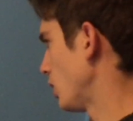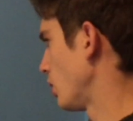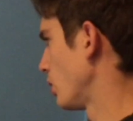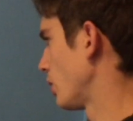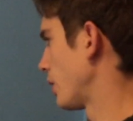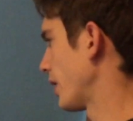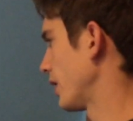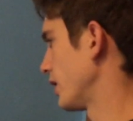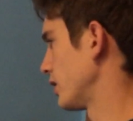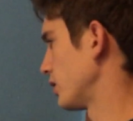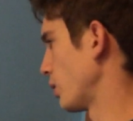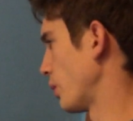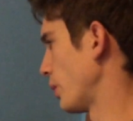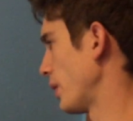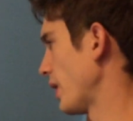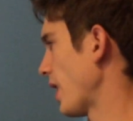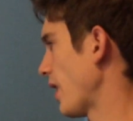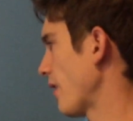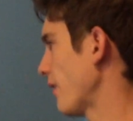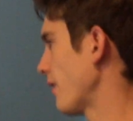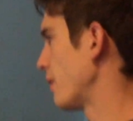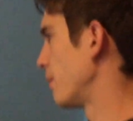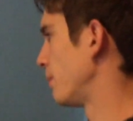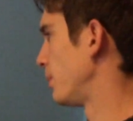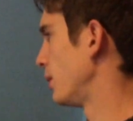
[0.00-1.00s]
Okay, so we
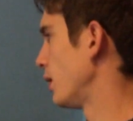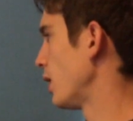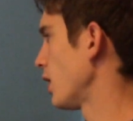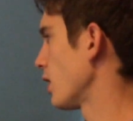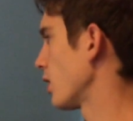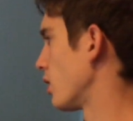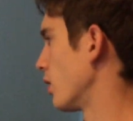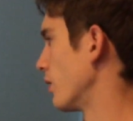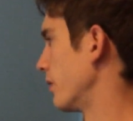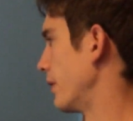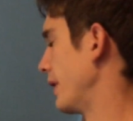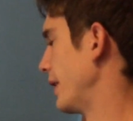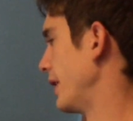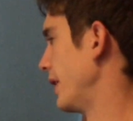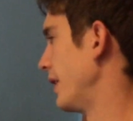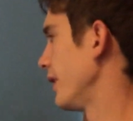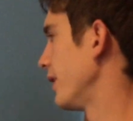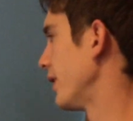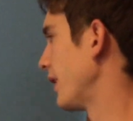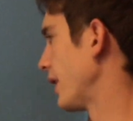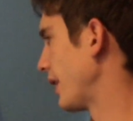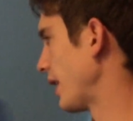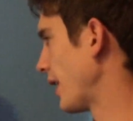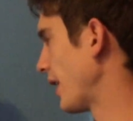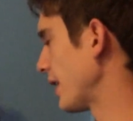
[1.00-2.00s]
have a block over here
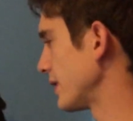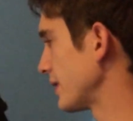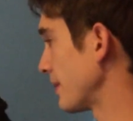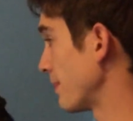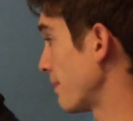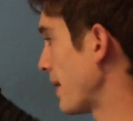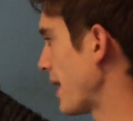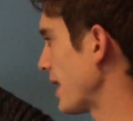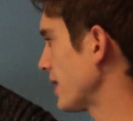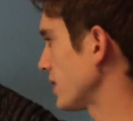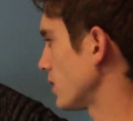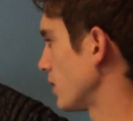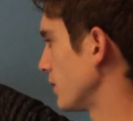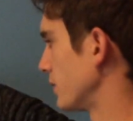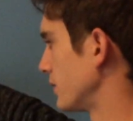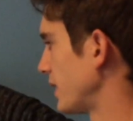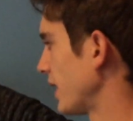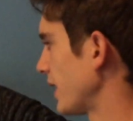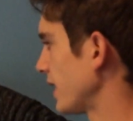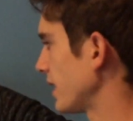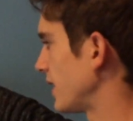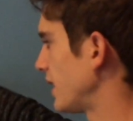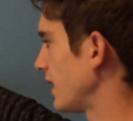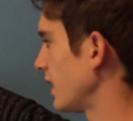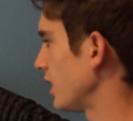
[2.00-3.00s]
that has a mass of
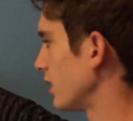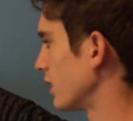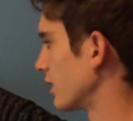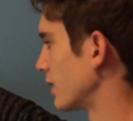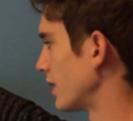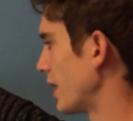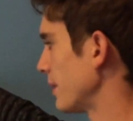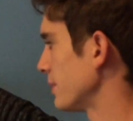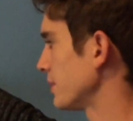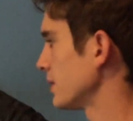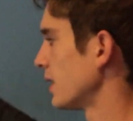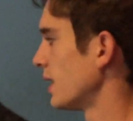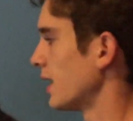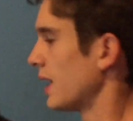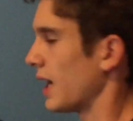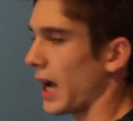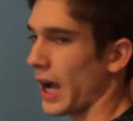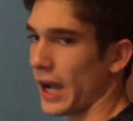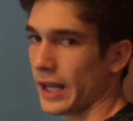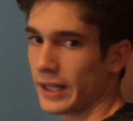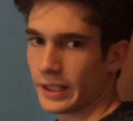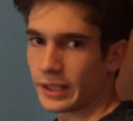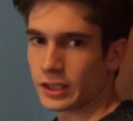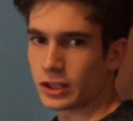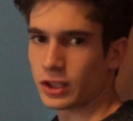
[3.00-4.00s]
10 kilograms
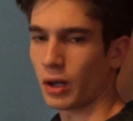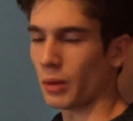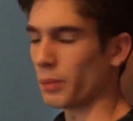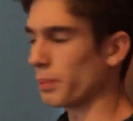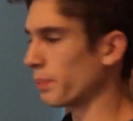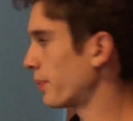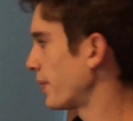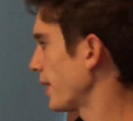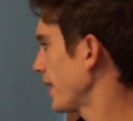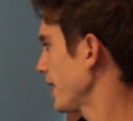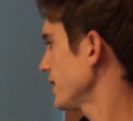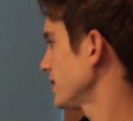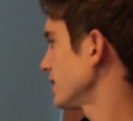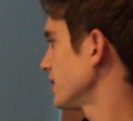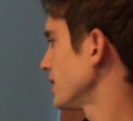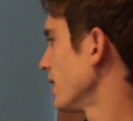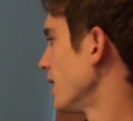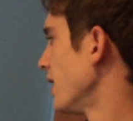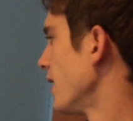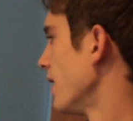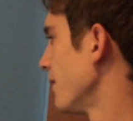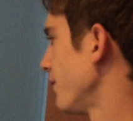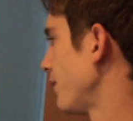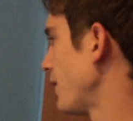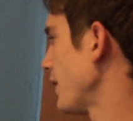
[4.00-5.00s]
and is compressed
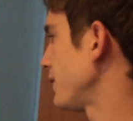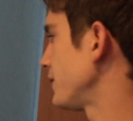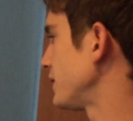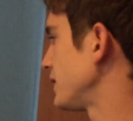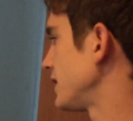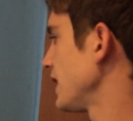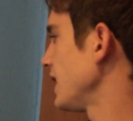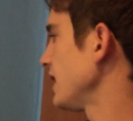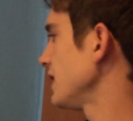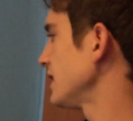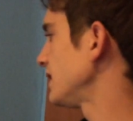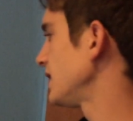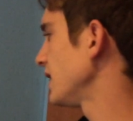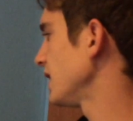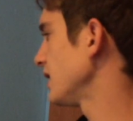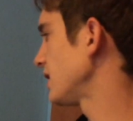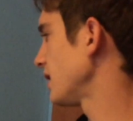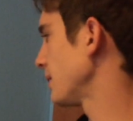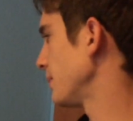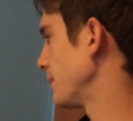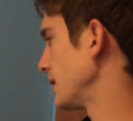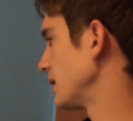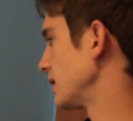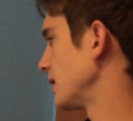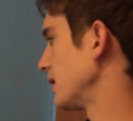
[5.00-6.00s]
15
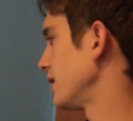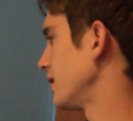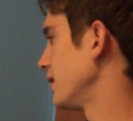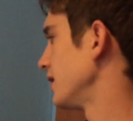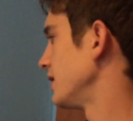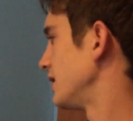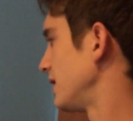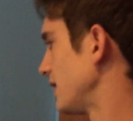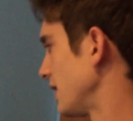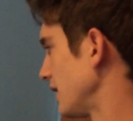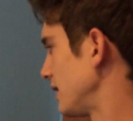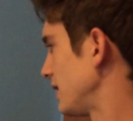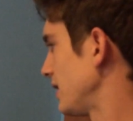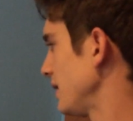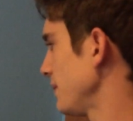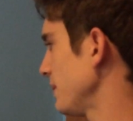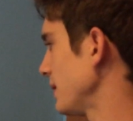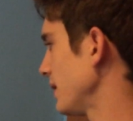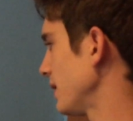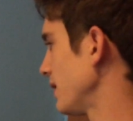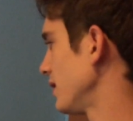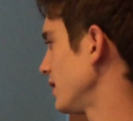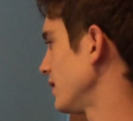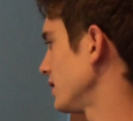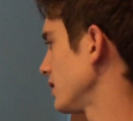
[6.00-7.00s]

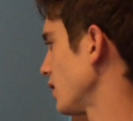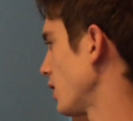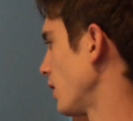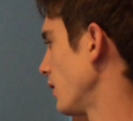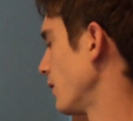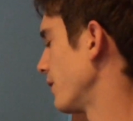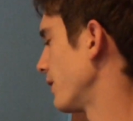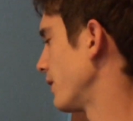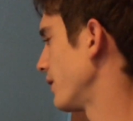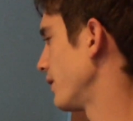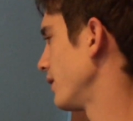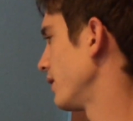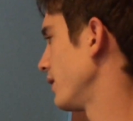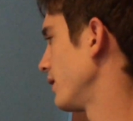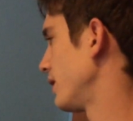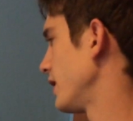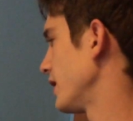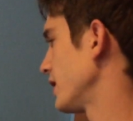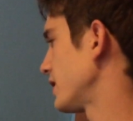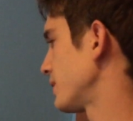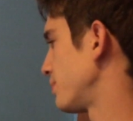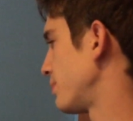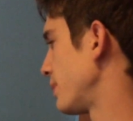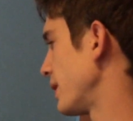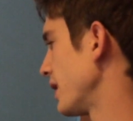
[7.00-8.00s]
centimeters of
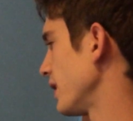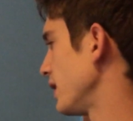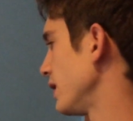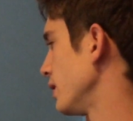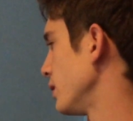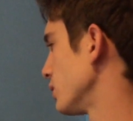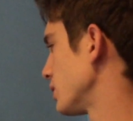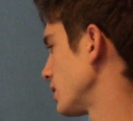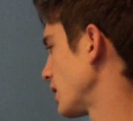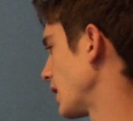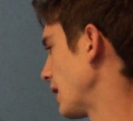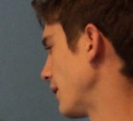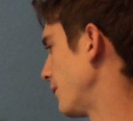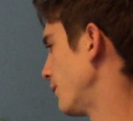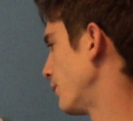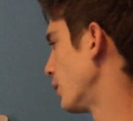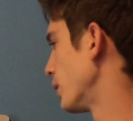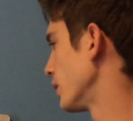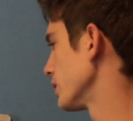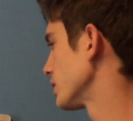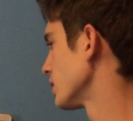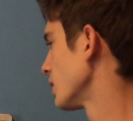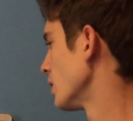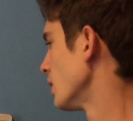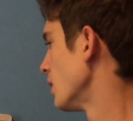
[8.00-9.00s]
this spring using a
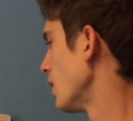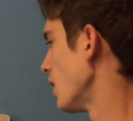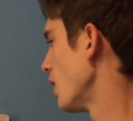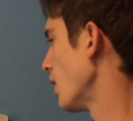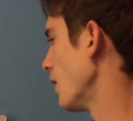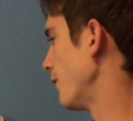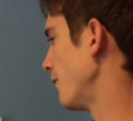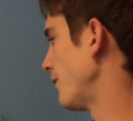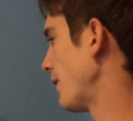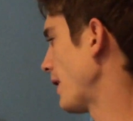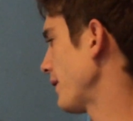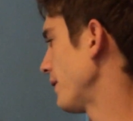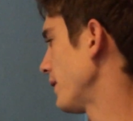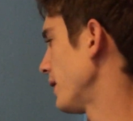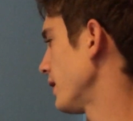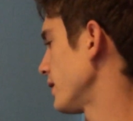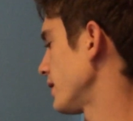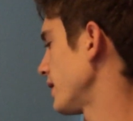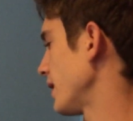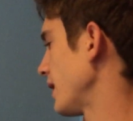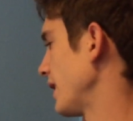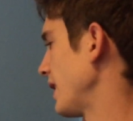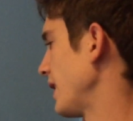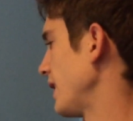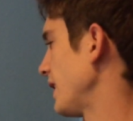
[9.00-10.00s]
force of
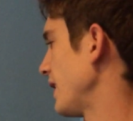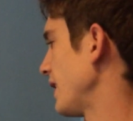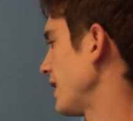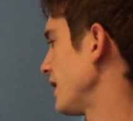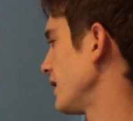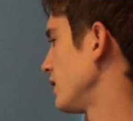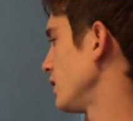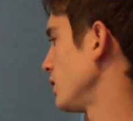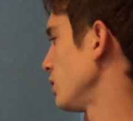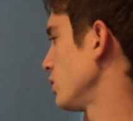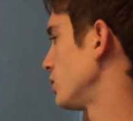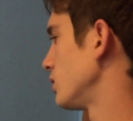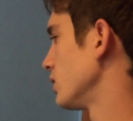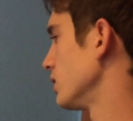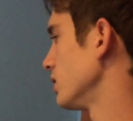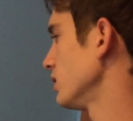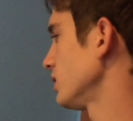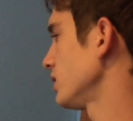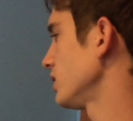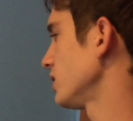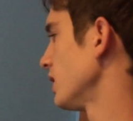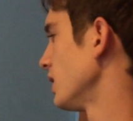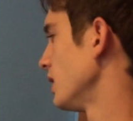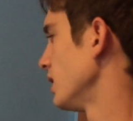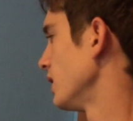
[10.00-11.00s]
588
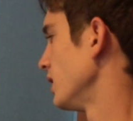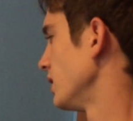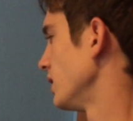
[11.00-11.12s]
newtons,